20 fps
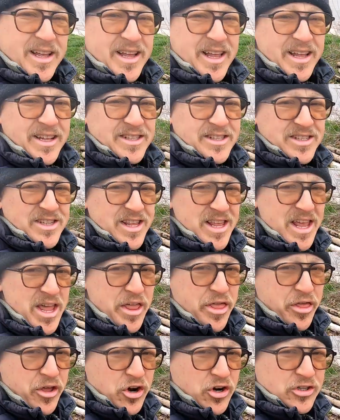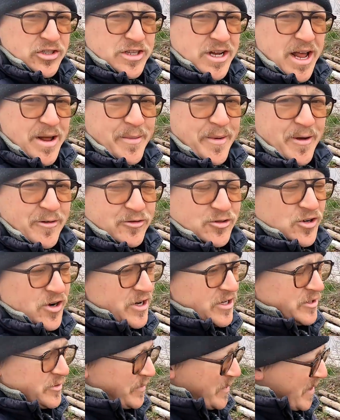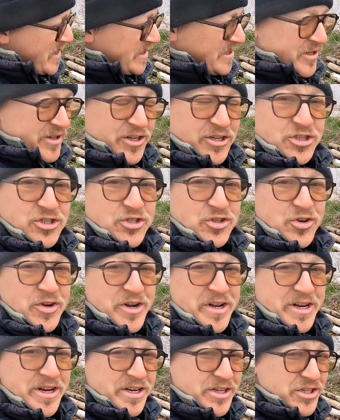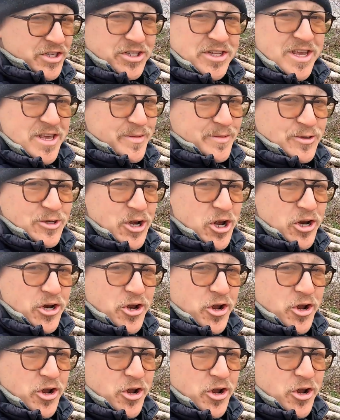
It's the third time I've transplanted this tree and it just keeps on